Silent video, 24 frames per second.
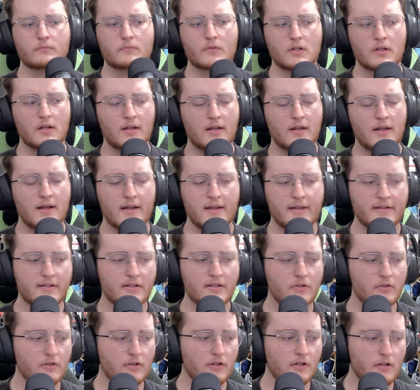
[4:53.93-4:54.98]

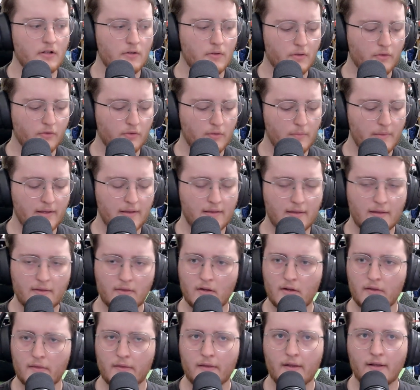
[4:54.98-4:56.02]
Intel Nook or something
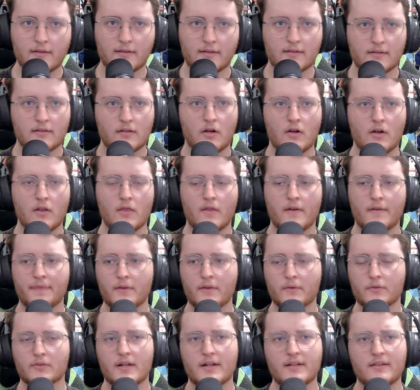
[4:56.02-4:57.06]
along
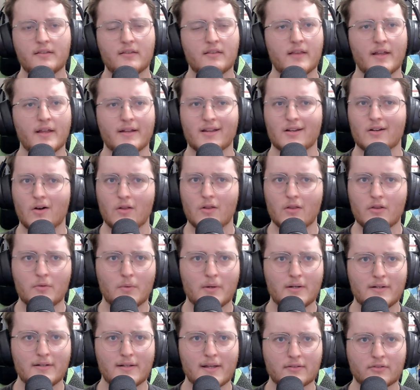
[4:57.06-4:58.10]
those lines, like an
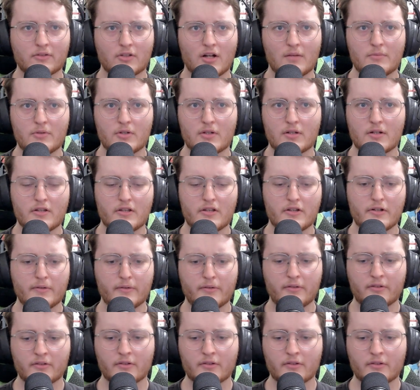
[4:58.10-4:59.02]
all-in-one desktop you can use.